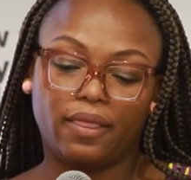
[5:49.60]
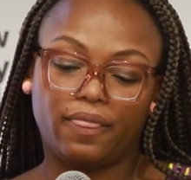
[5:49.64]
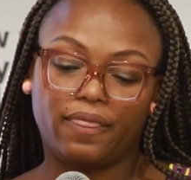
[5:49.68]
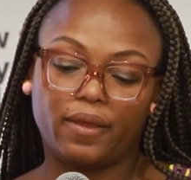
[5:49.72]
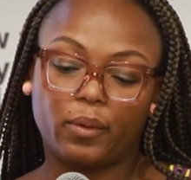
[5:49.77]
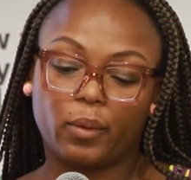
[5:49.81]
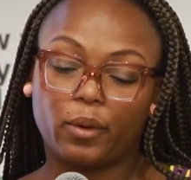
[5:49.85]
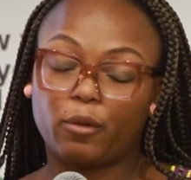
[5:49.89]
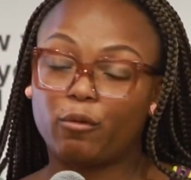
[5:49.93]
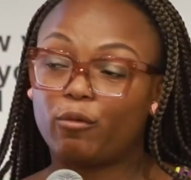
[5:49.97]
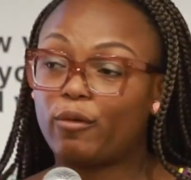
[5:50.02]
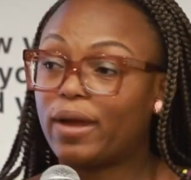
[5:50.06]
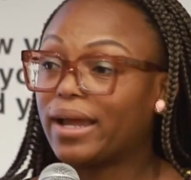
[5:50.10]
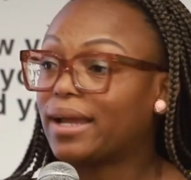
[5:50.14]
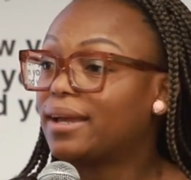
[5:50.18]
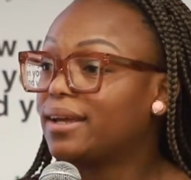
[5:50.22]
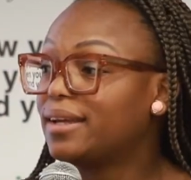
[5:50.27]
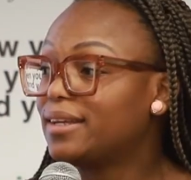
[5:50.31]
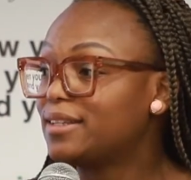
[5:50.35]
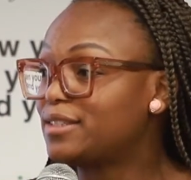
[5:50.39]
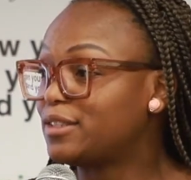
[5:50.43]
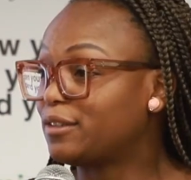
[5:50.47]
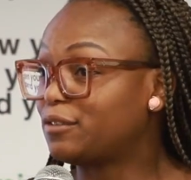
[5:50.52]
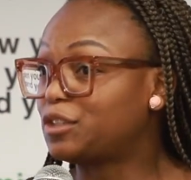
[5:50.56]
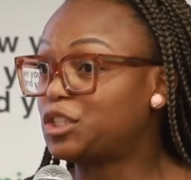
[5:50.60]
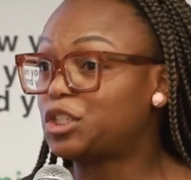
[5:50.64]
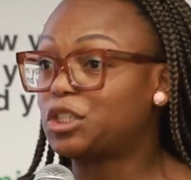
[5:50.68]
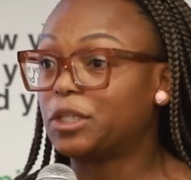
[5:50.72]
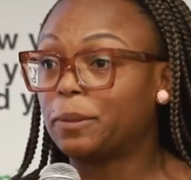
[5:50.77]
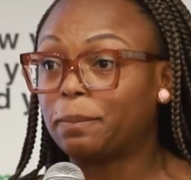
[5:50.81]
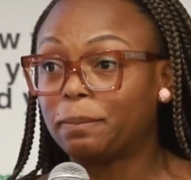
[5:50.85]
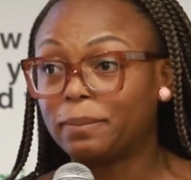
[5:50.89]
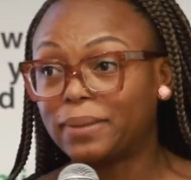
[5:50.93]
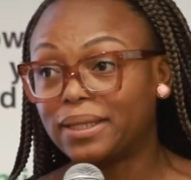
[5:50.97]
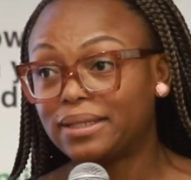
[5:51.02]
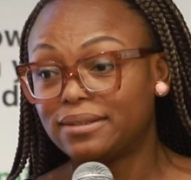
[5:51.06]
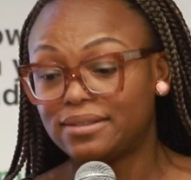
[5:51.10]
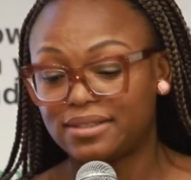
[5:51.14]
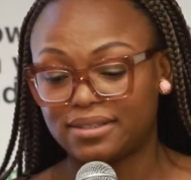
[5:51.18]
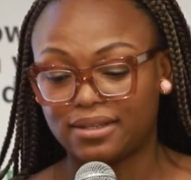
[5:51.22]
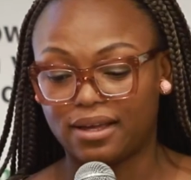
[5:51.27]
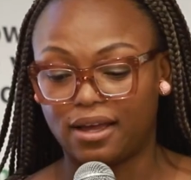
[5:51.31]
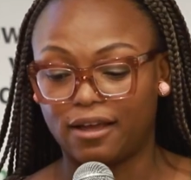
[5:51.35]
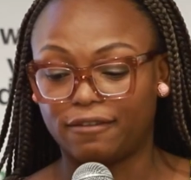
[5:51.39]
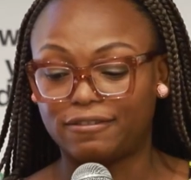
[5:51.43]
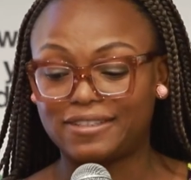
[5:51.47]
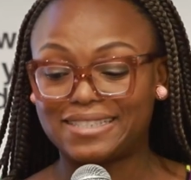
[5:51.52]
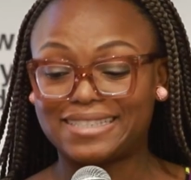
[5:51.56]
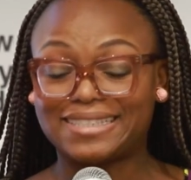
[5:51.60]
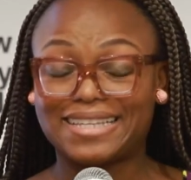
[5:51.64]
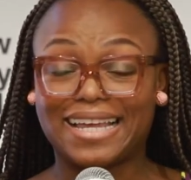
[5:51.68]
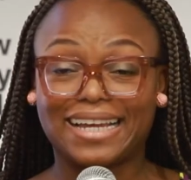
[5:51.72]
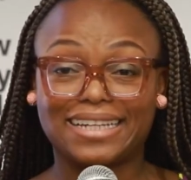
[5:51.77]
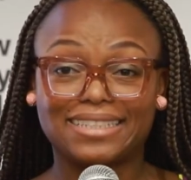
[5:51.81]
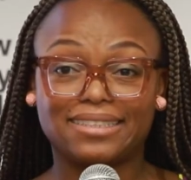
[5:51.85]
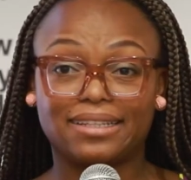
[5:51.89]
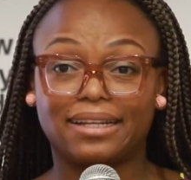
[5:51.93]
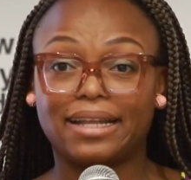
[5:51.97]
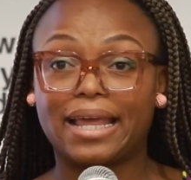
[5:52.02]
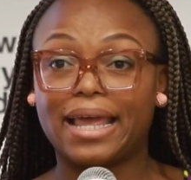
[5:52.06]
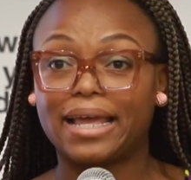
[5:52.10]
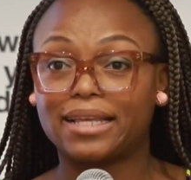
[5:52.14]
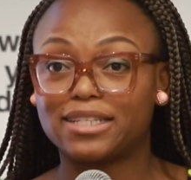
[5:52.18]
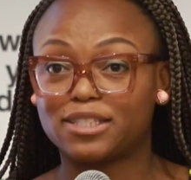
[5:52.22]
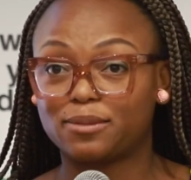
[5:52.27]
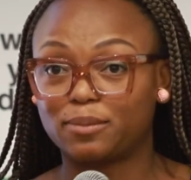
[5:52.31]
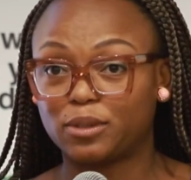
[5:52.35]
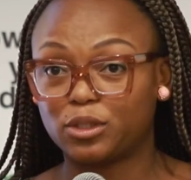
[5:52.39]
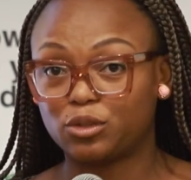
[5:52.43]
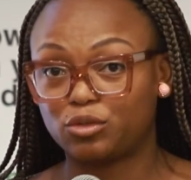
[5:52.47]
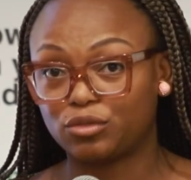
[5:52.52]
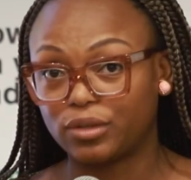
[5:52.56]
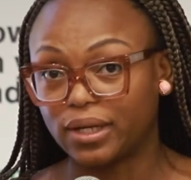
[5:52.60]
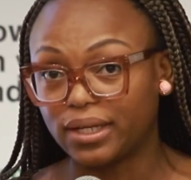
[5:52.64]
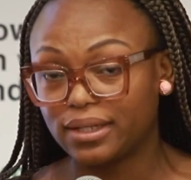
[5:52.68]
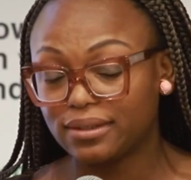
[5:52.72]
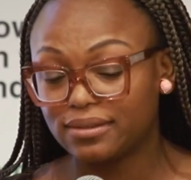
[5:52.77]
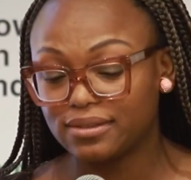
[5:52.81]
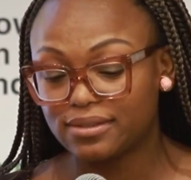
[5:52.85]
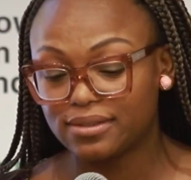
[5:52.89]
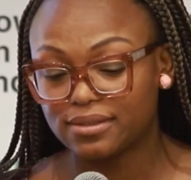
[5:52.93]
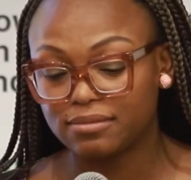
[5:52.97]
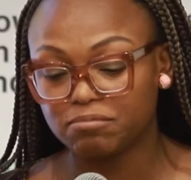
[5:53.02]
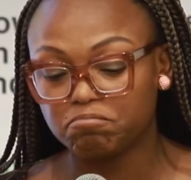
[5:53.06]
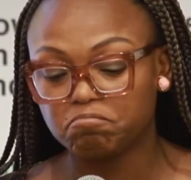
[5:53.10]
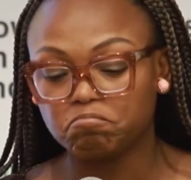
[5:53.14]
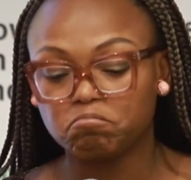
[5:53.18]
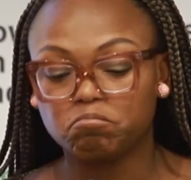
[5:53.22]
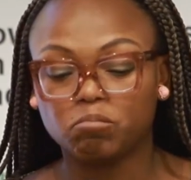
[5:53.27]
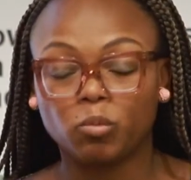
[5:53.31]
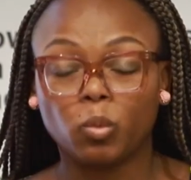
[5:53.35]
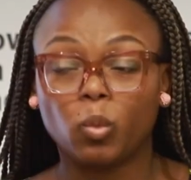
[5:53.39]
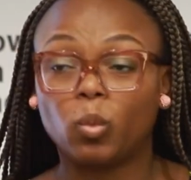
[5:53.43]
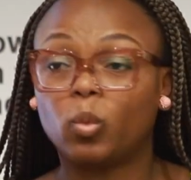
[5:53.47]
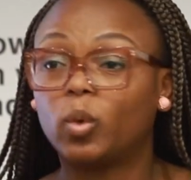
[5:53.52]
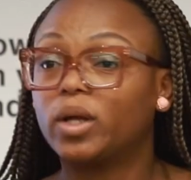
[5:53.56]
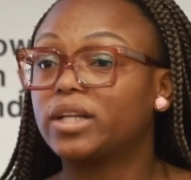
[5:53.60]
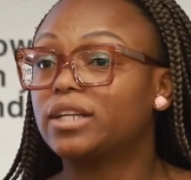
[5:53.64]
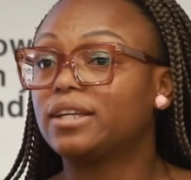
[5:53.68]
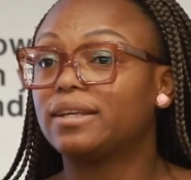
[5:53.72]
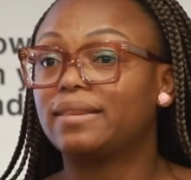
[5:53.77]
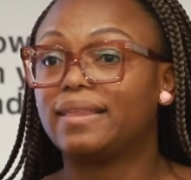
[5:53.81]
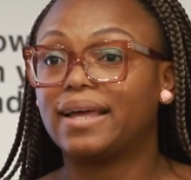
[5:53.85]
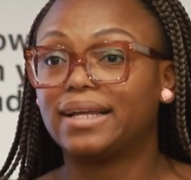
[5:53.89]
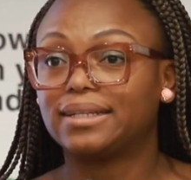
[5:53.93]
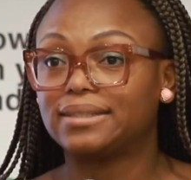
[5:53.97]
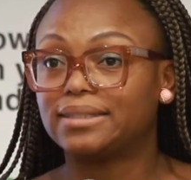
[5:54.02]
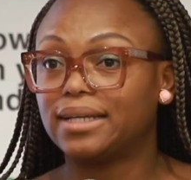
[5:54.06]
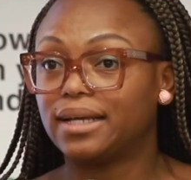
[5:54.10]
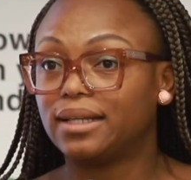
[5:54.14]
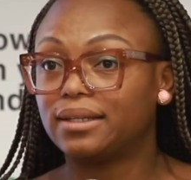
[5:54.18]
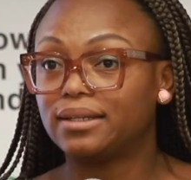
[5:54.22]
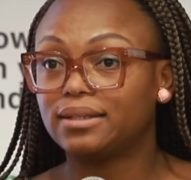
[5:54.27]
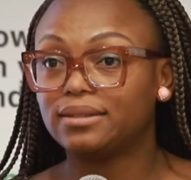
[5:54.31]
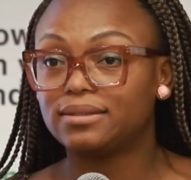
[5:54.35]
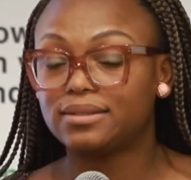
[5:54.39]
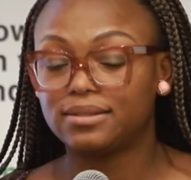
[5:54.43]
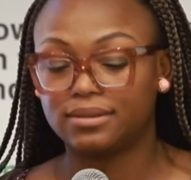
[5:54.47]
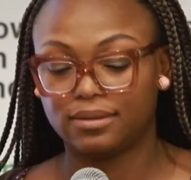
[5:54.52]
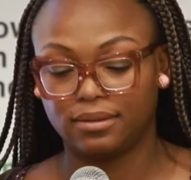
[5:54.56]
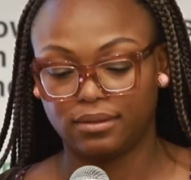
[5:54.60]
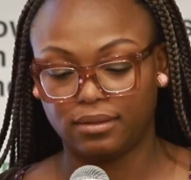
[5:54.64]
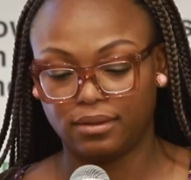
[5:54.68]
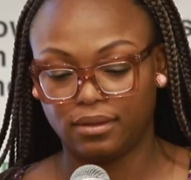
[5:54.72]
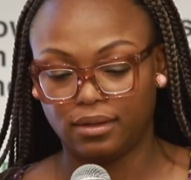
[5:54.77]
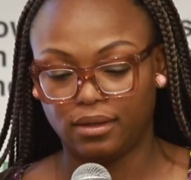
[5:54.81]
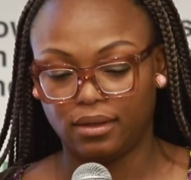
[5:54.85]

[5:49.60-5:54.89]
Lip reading: there were records of shipments of sex enhancement drugs. What could that tell us?